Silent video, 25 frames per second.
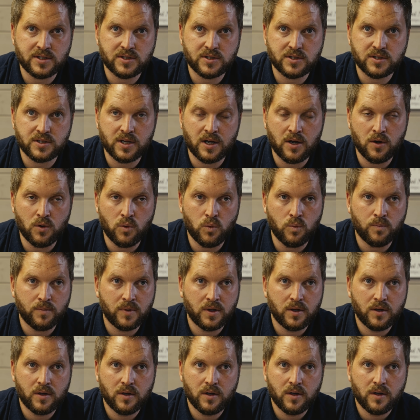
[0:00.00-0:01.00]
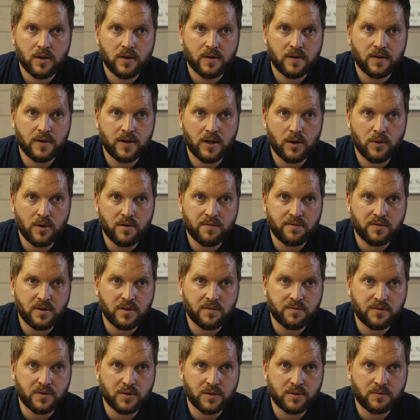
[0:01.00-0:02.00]
So
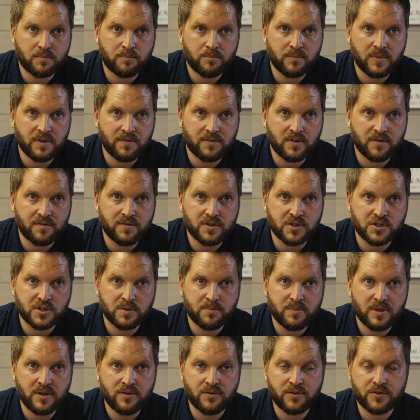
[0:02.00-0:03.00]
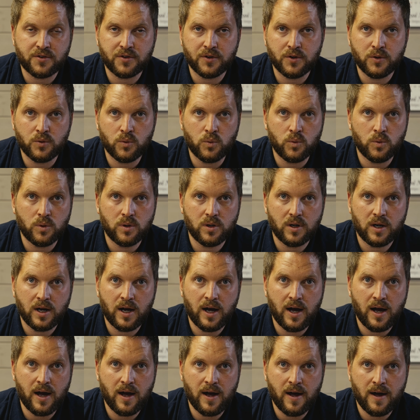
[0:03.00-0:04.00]
if your fish had been through
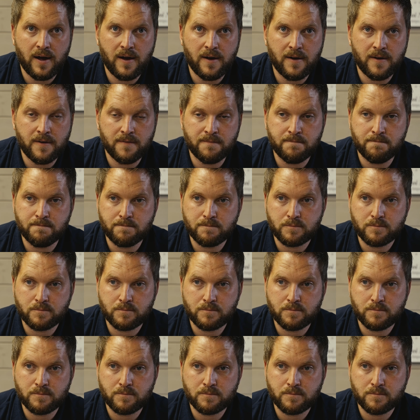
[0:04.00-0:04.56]
a